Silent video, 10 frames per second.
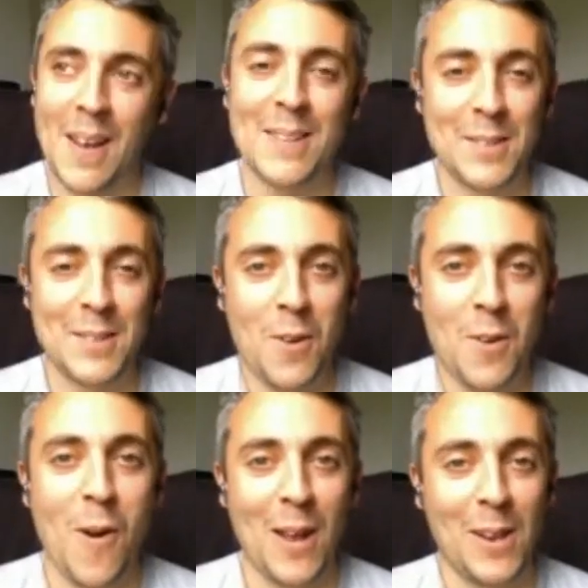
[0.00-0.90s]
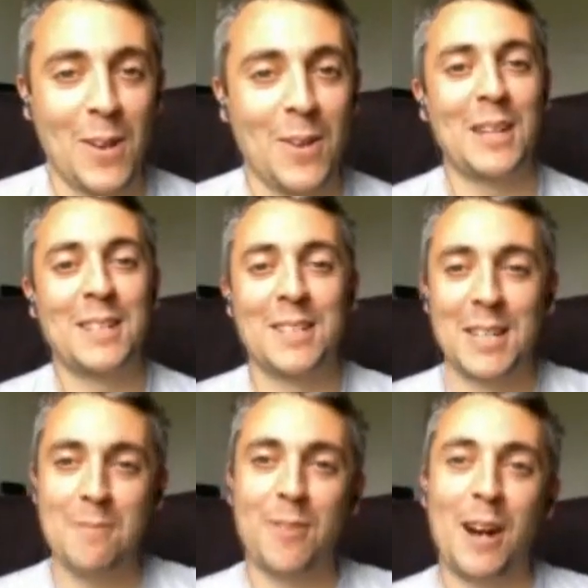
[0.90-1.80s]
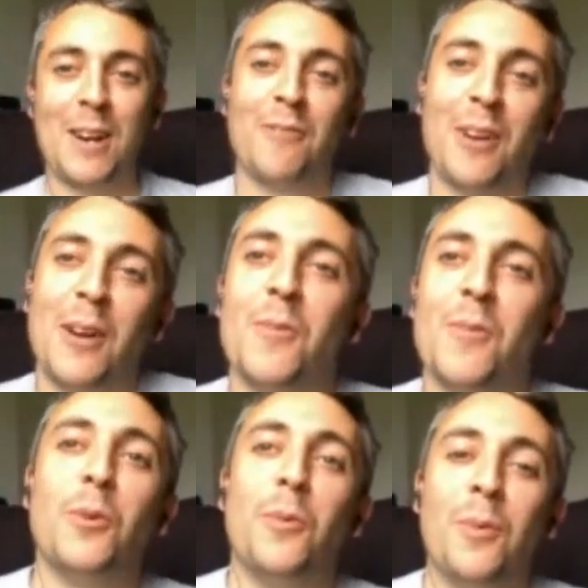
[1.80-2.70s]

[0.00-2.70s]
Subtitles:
is quite a lot of things to keep track of, and we'll